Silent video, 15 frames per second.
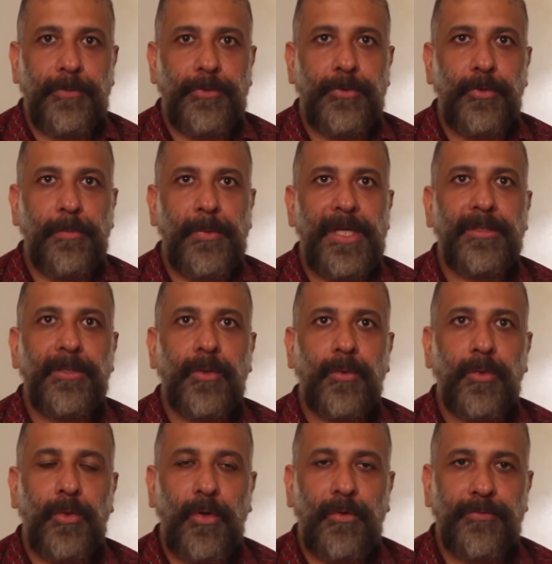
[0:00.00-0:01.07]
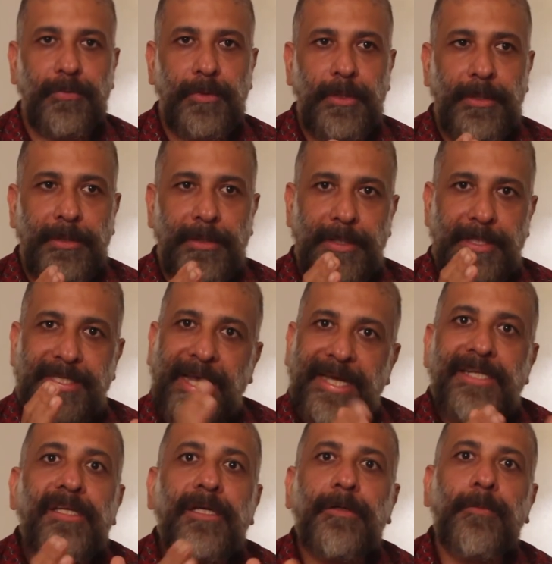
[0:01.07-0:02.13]
playing the role of
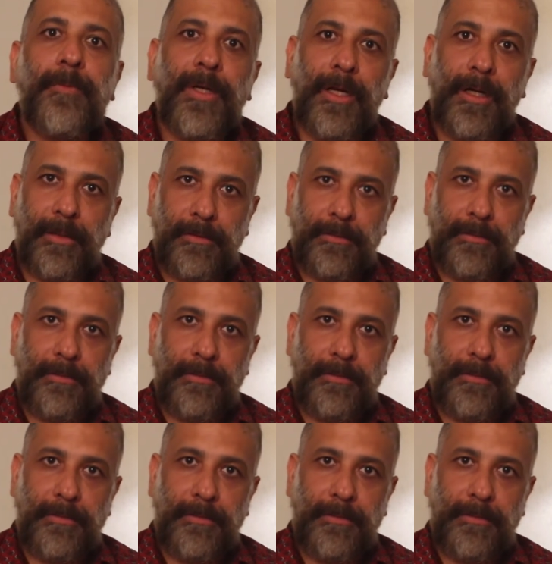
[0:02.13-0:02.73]
designing it well,